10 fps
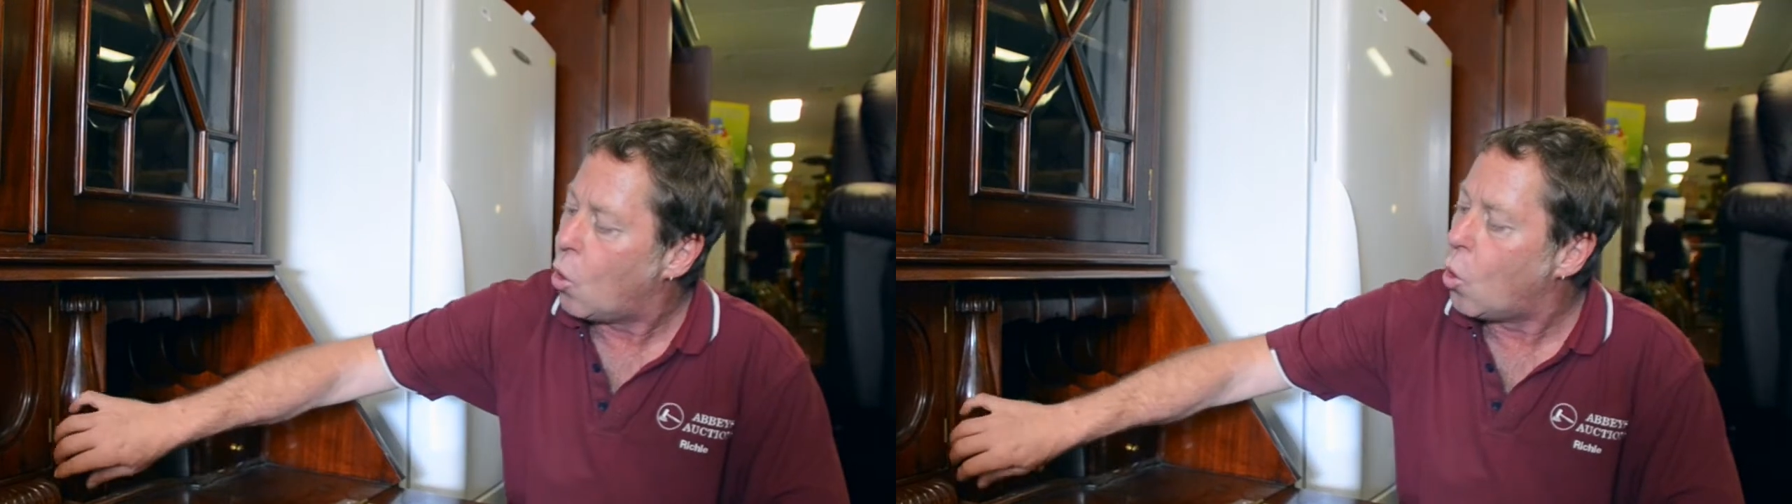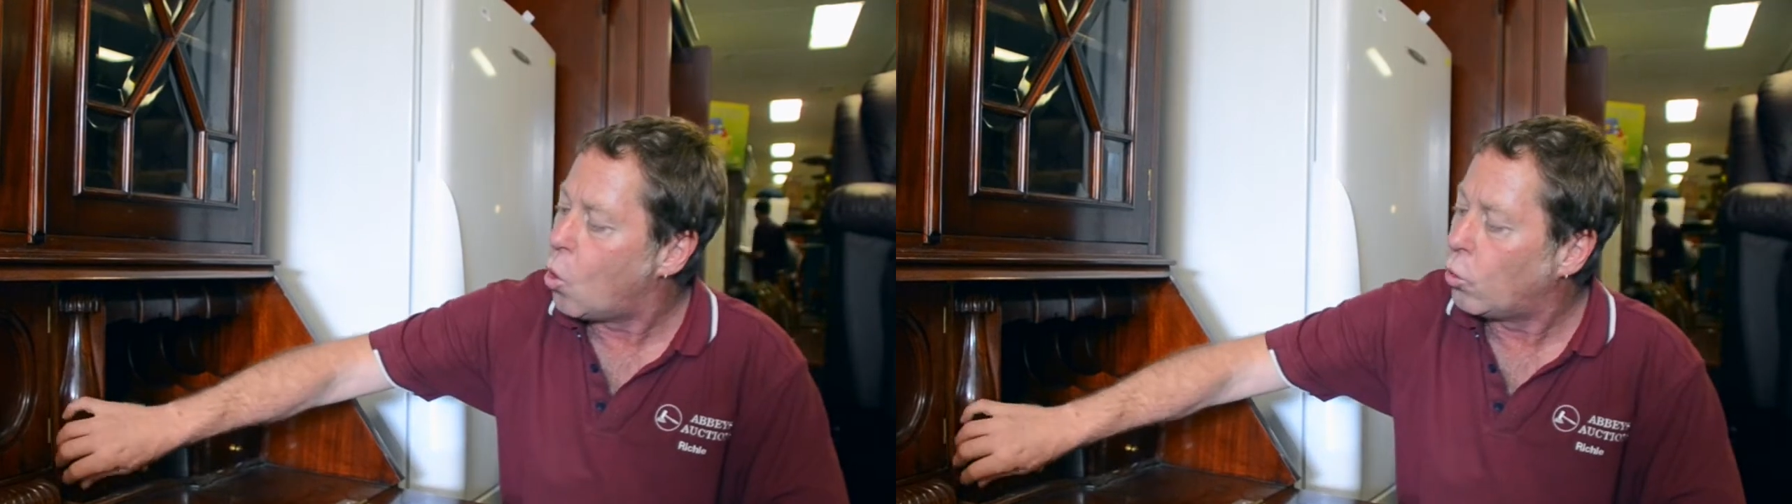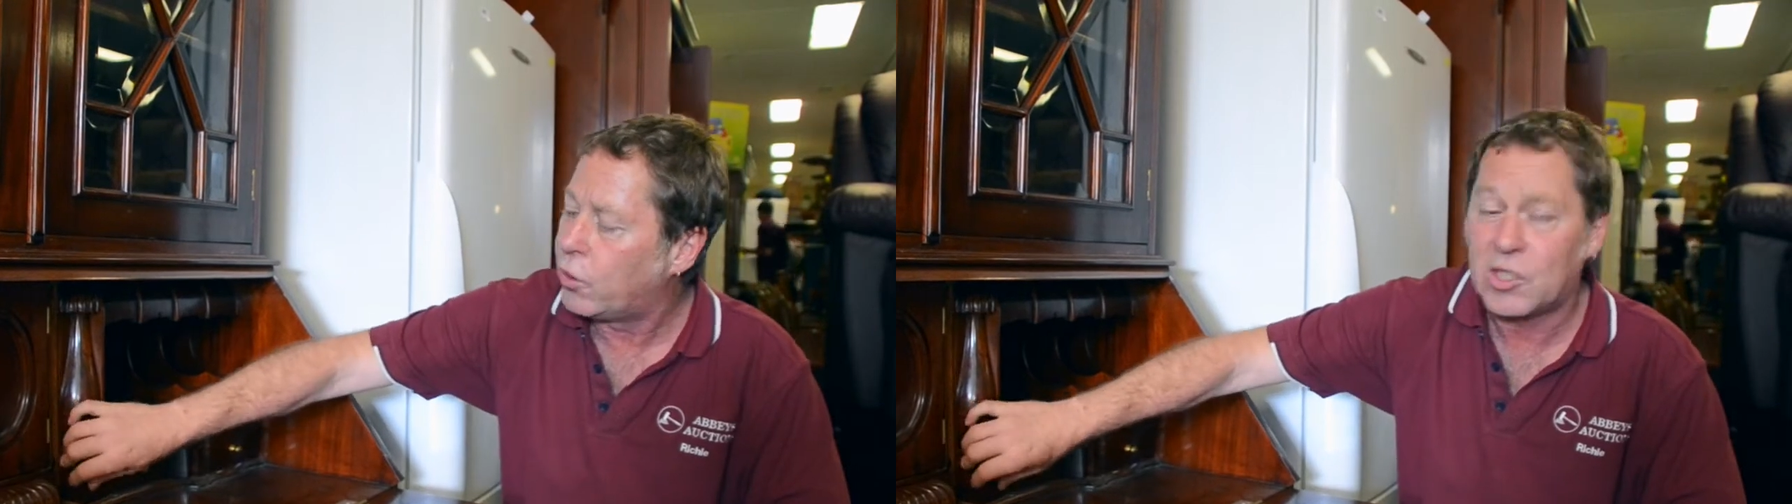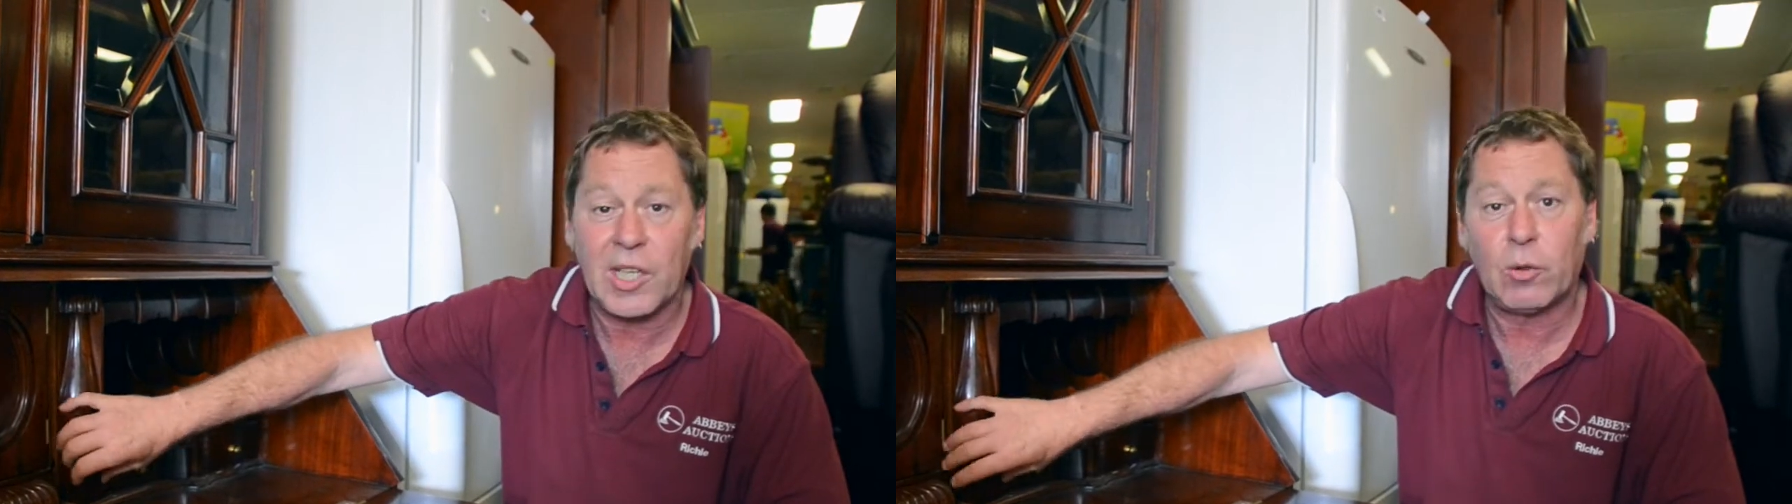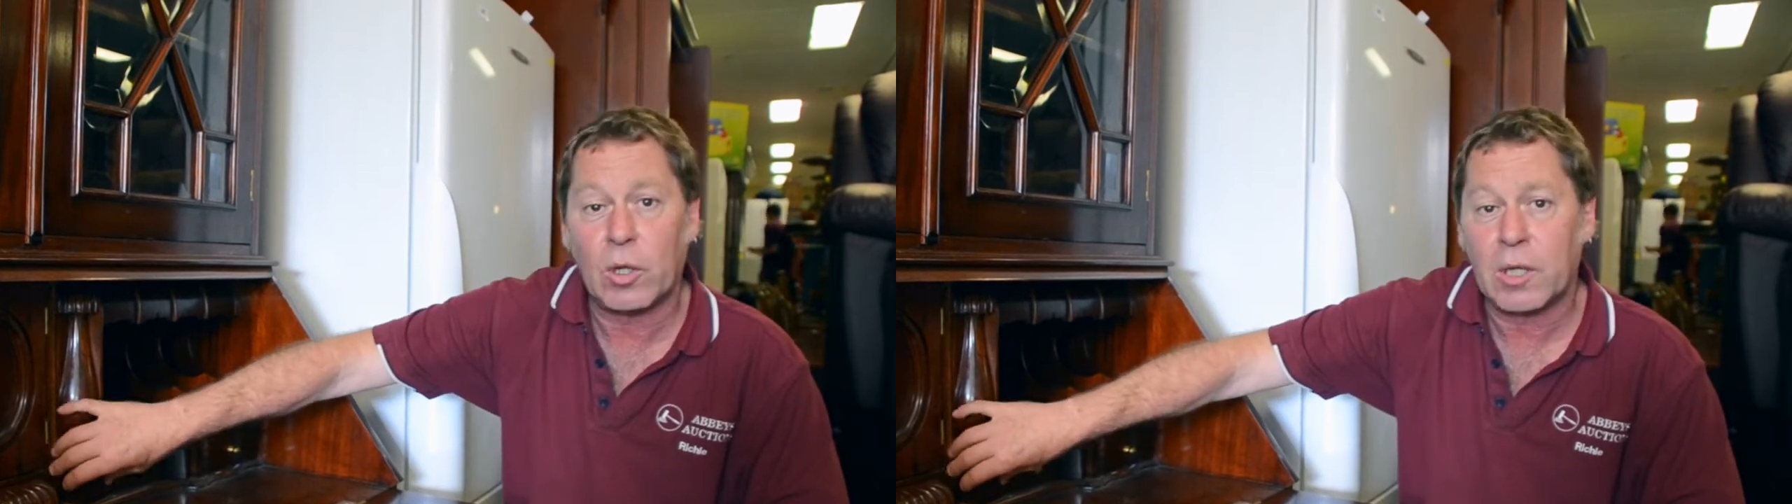all the
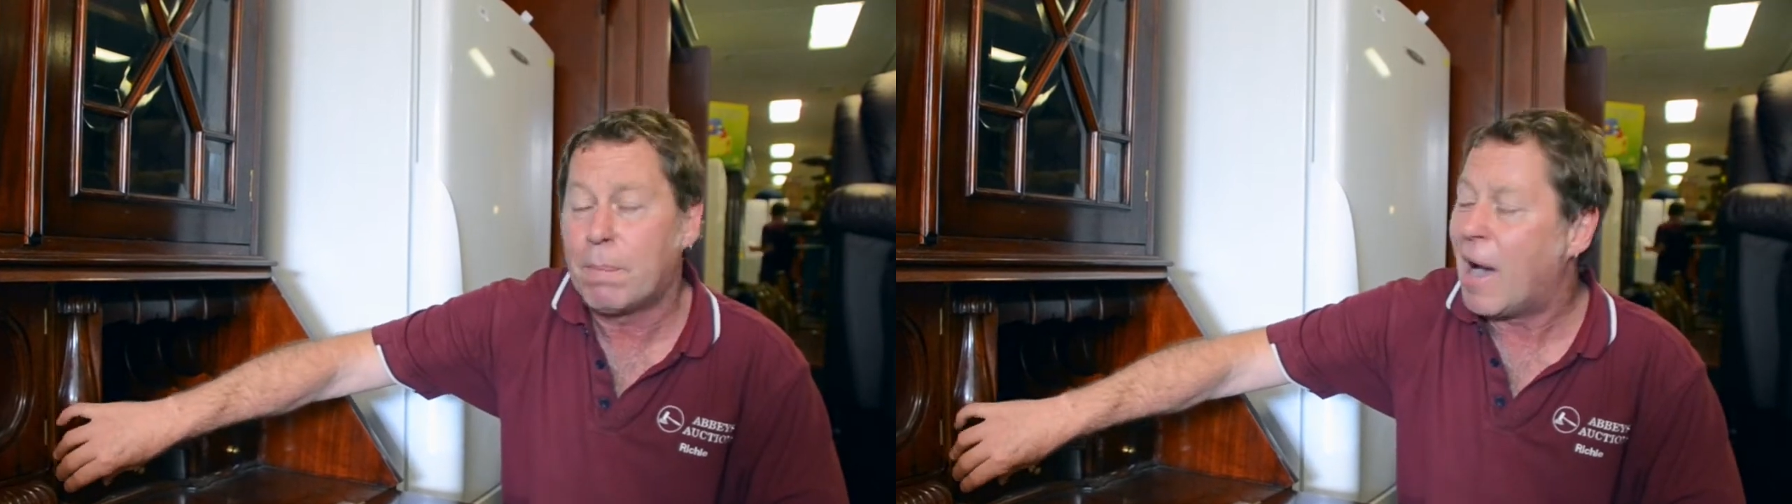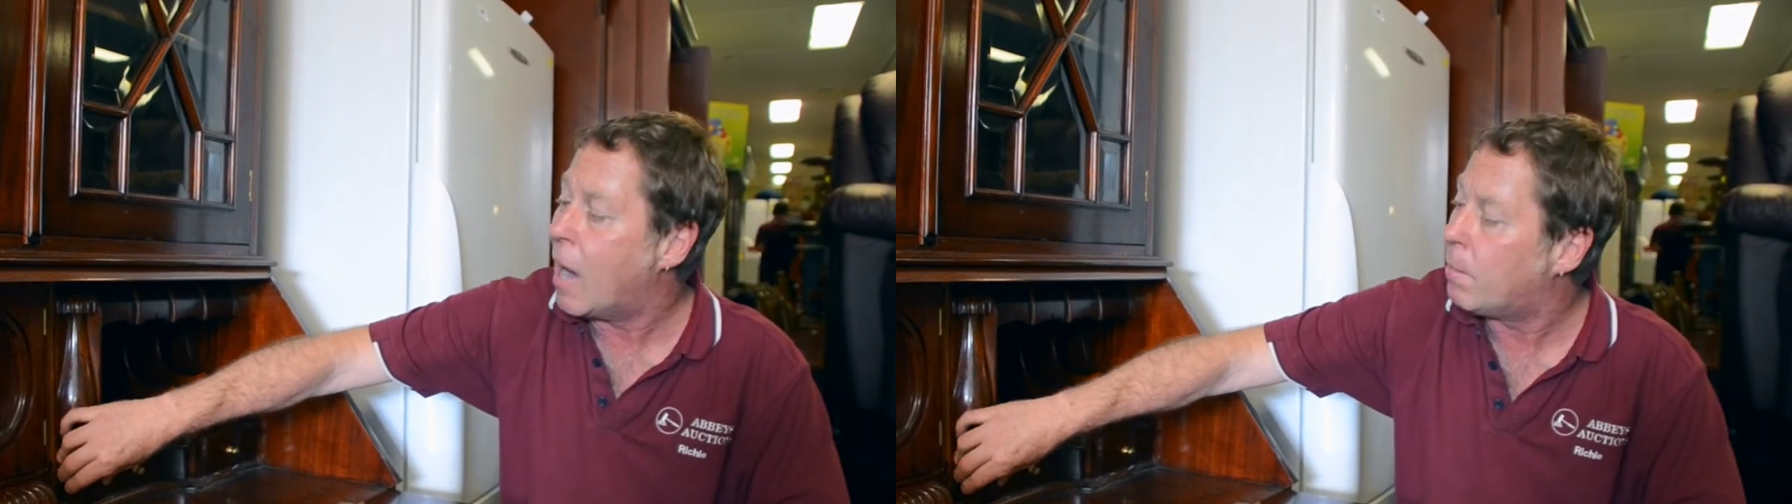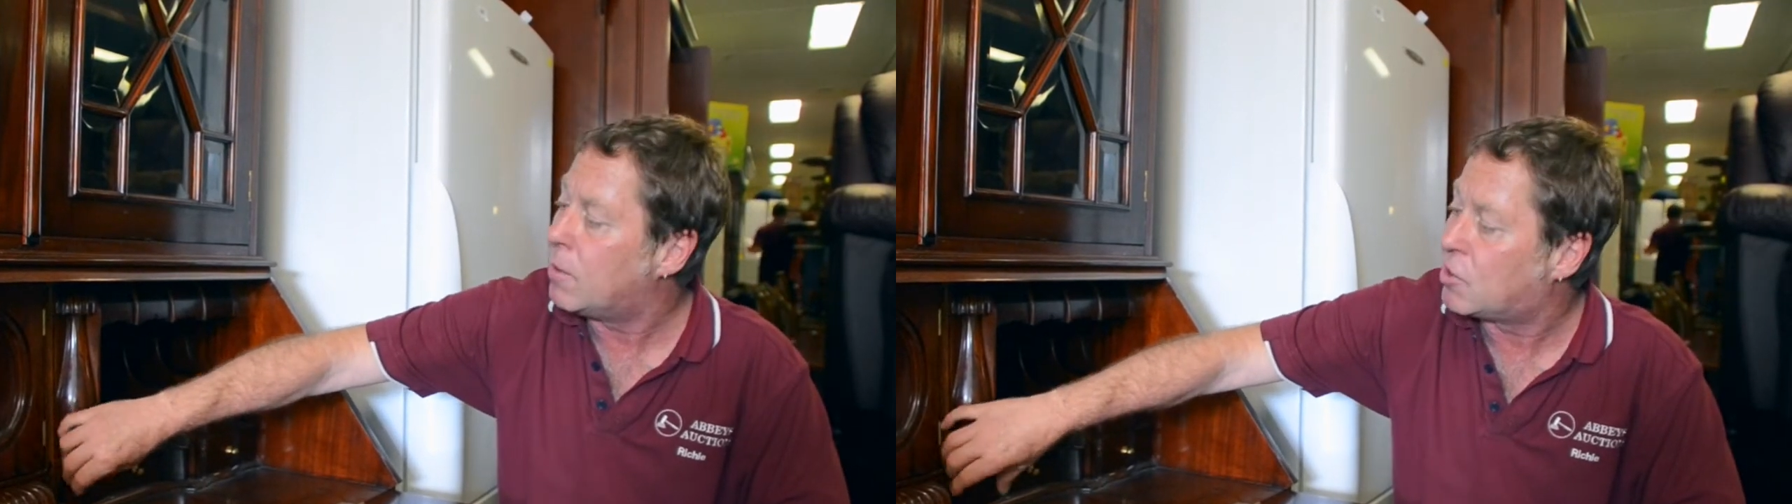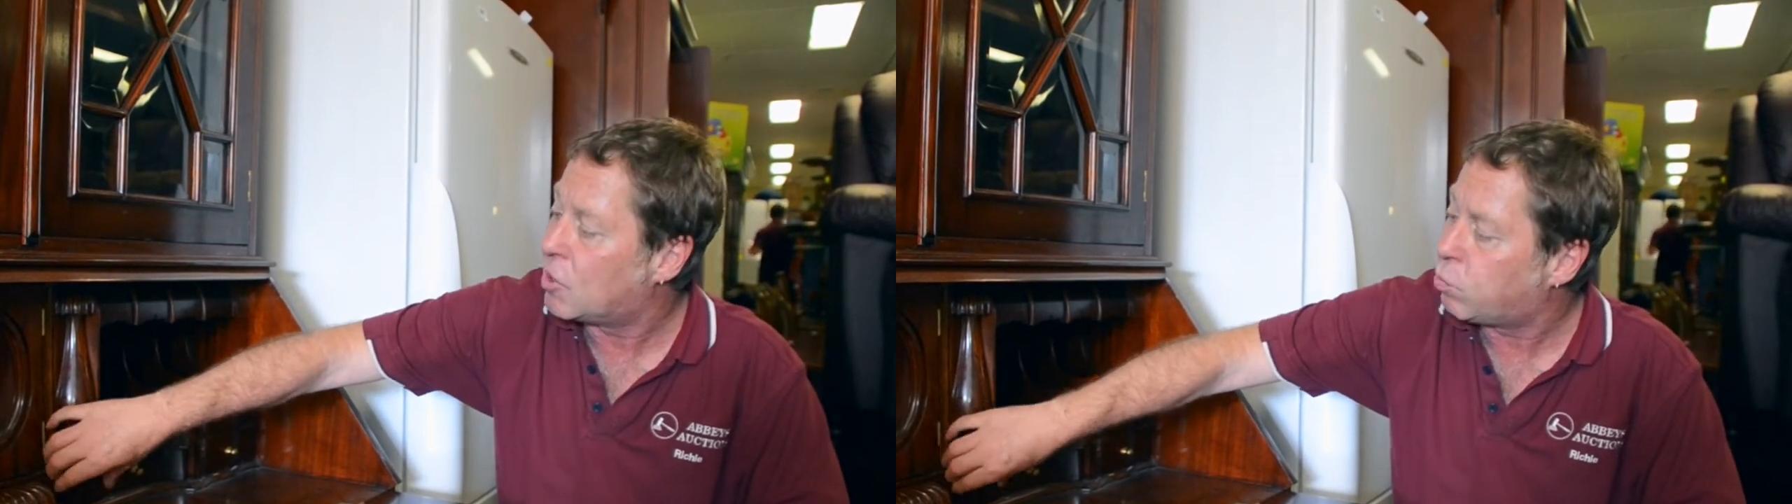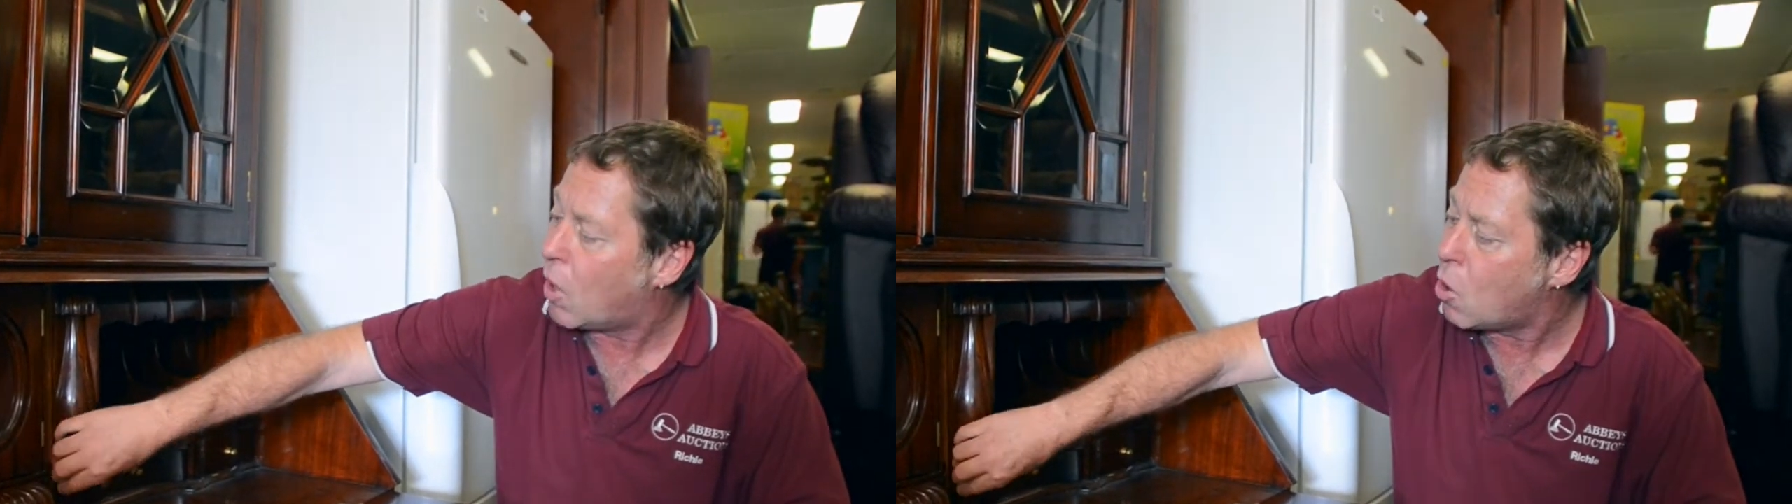secret compartments
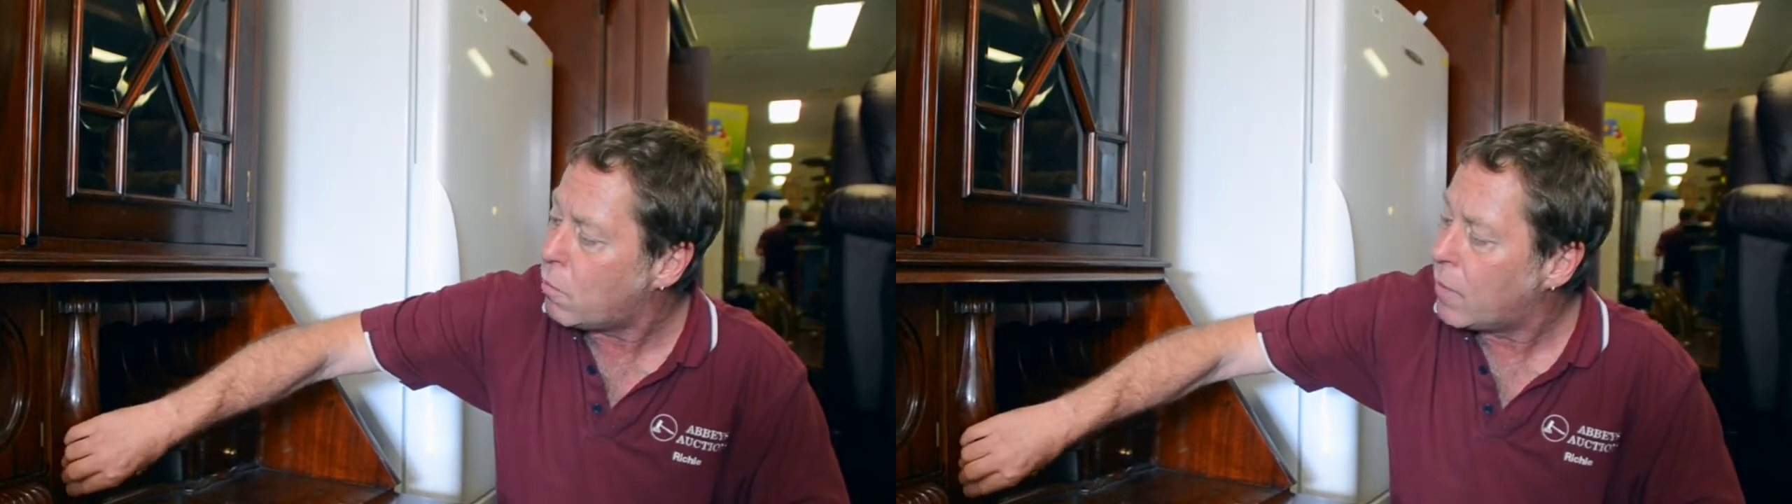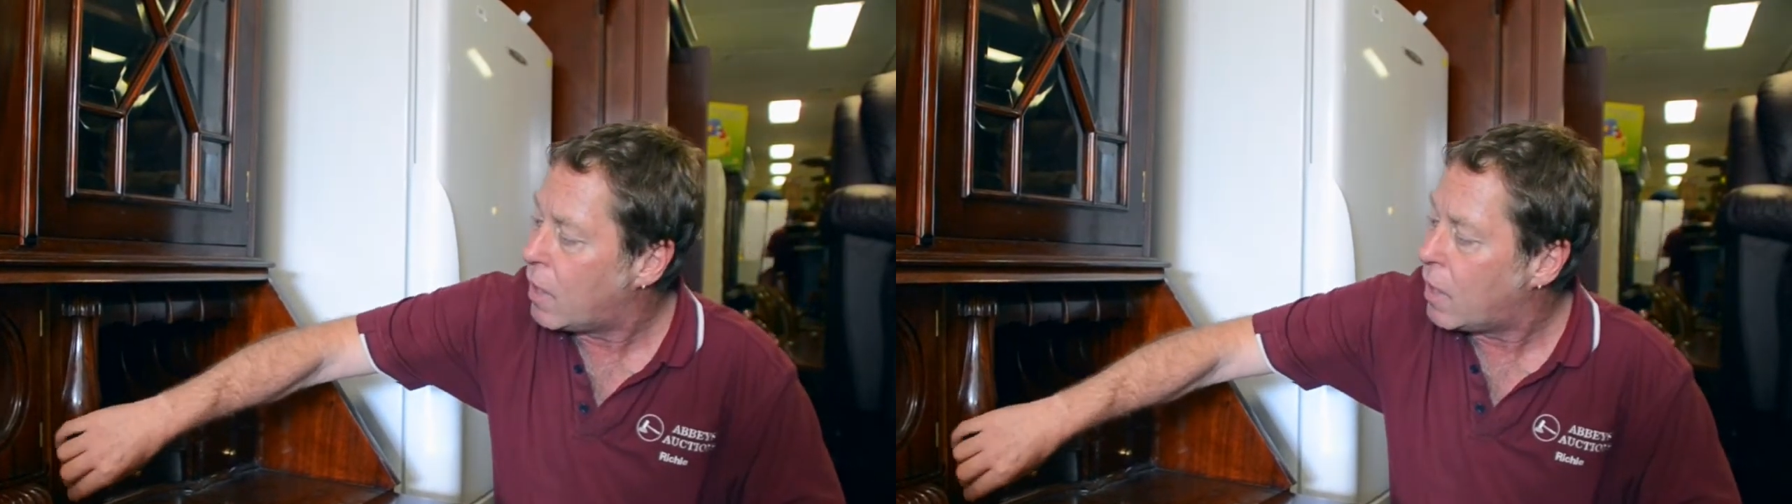as well.